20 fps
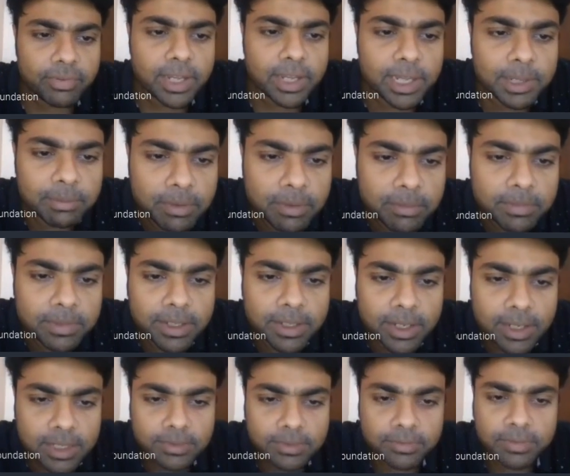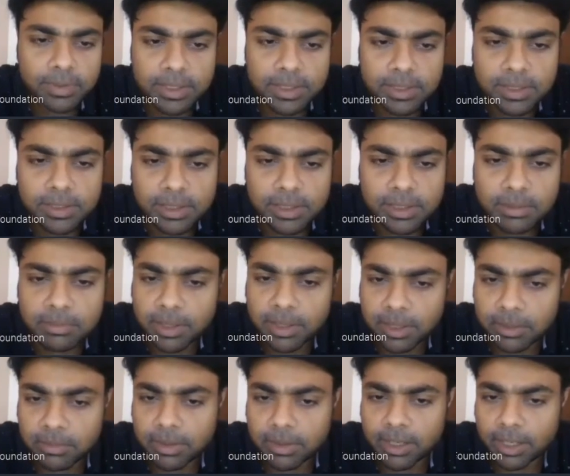FIMMDA is fixed
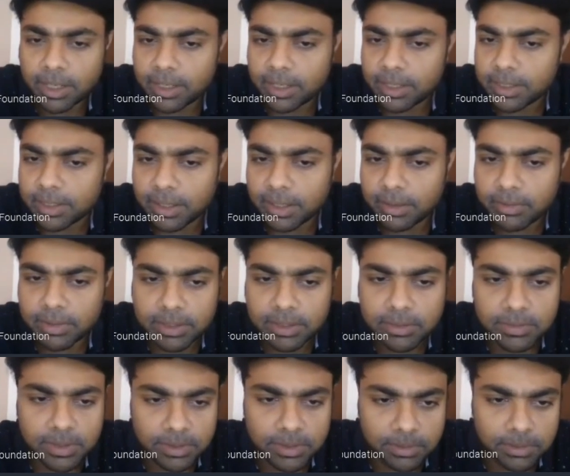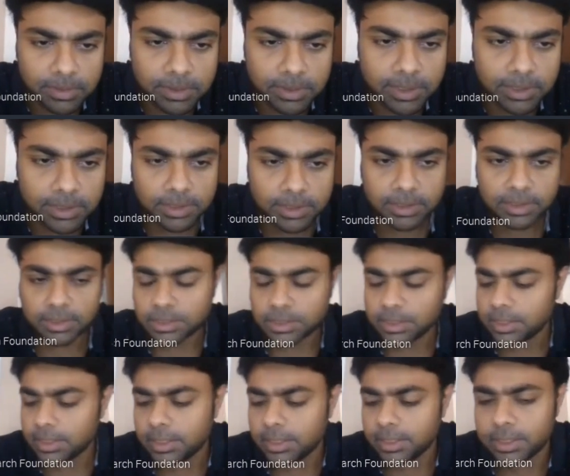income money market and derivatives
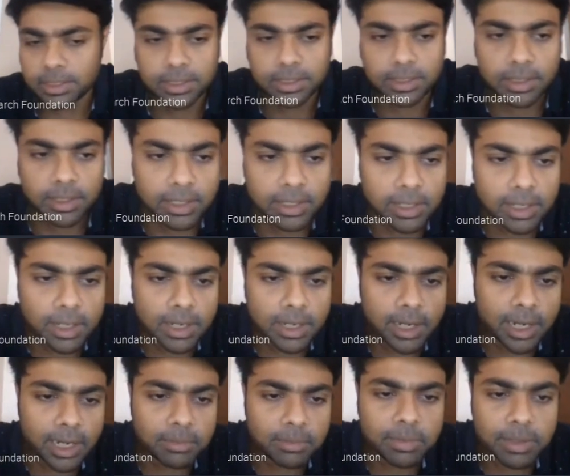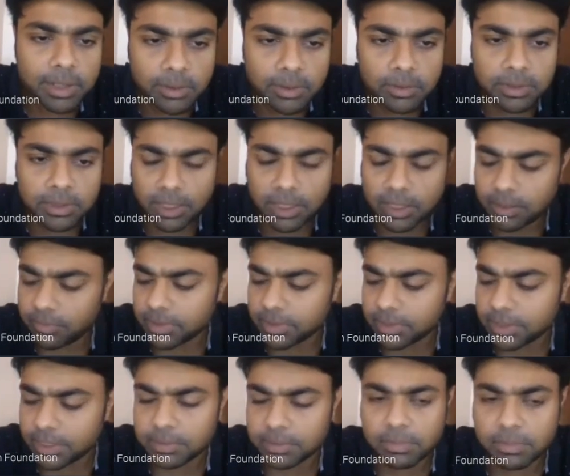association, and IBU is
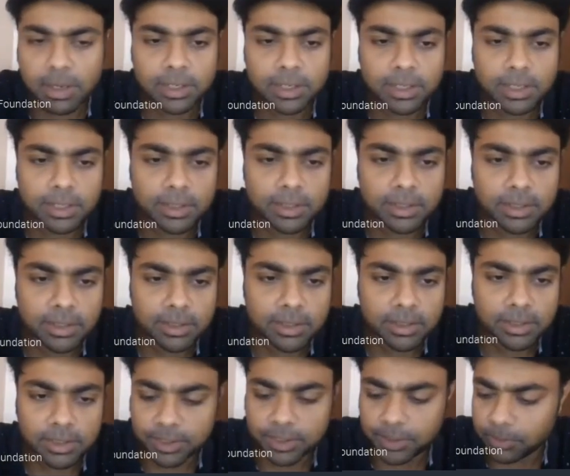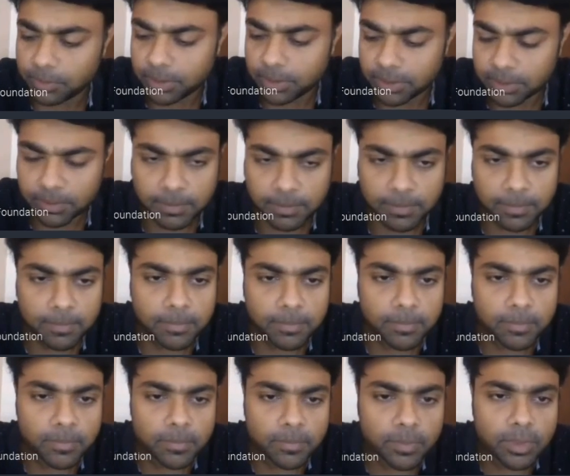IFSC's banking unit.
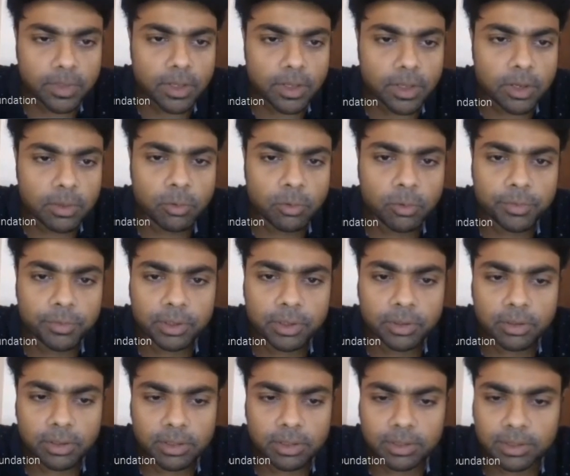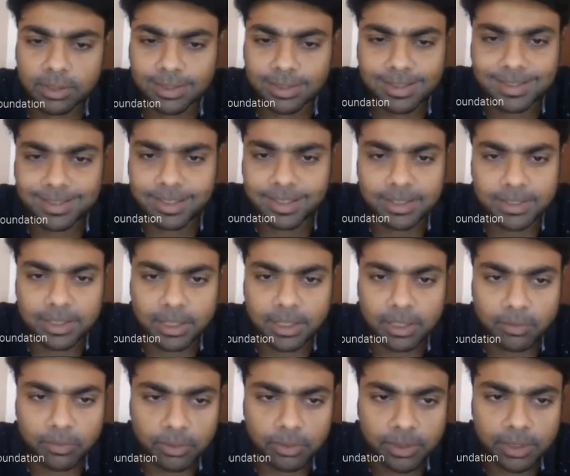Moving on, this is the
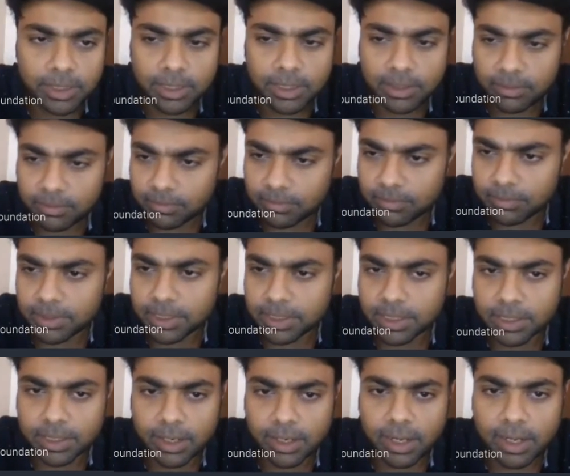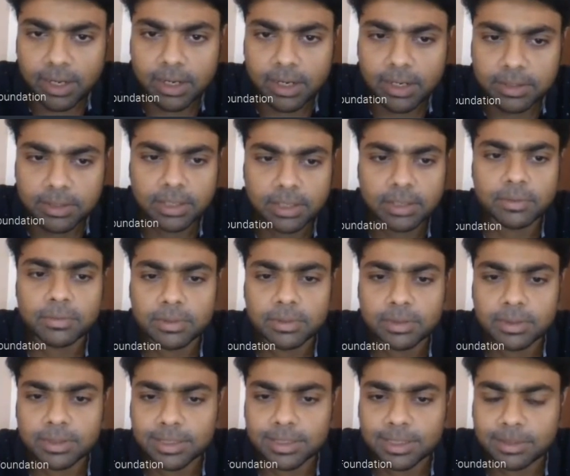agenda for the day. We shall try and
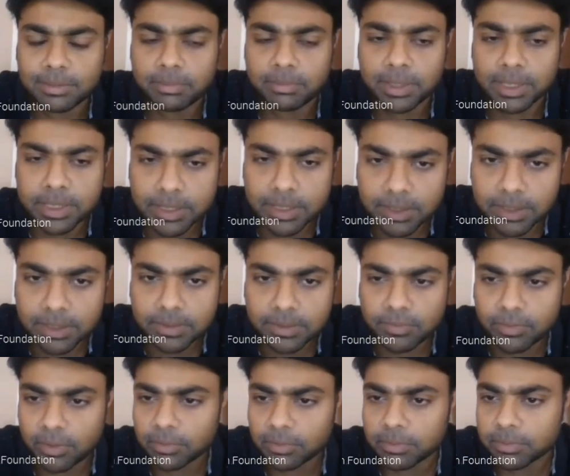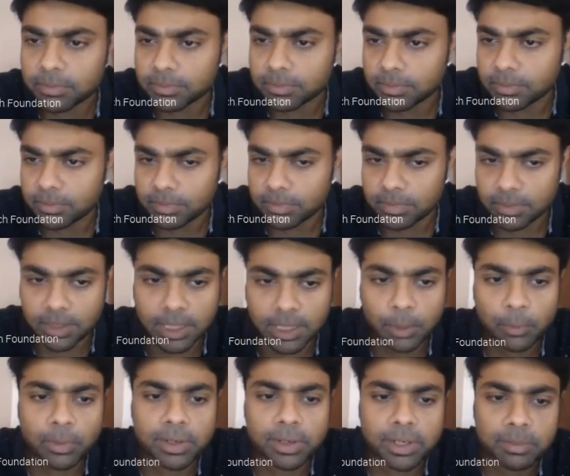understand the measures from
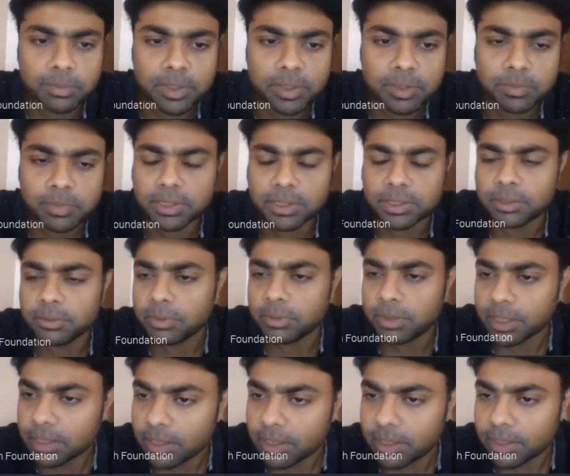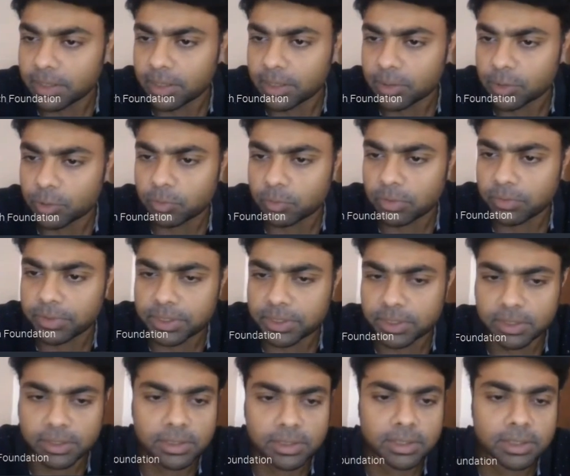the liquidity perspective, regulatory and
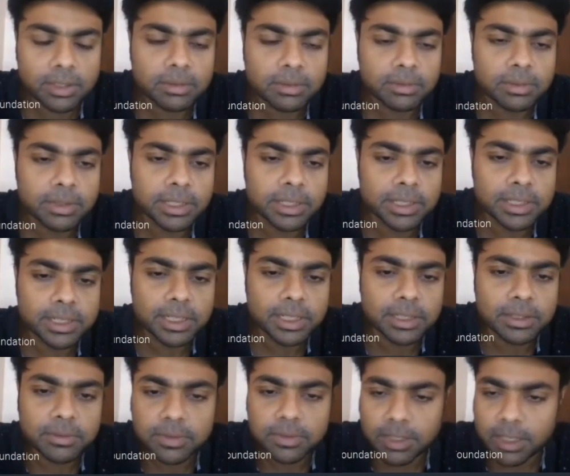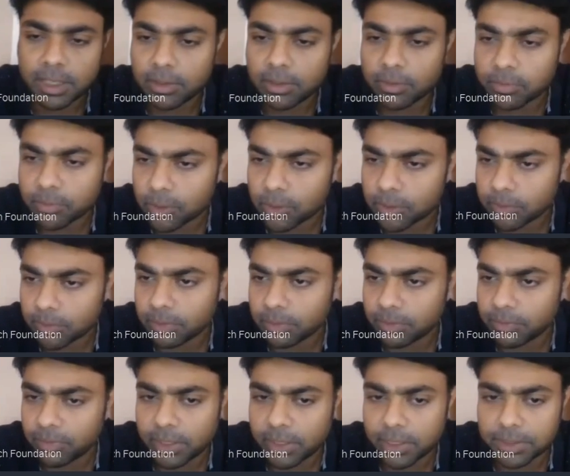supervision initiatives, and of
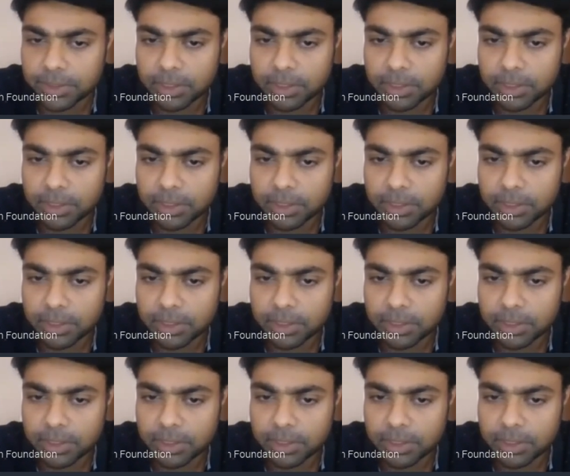course from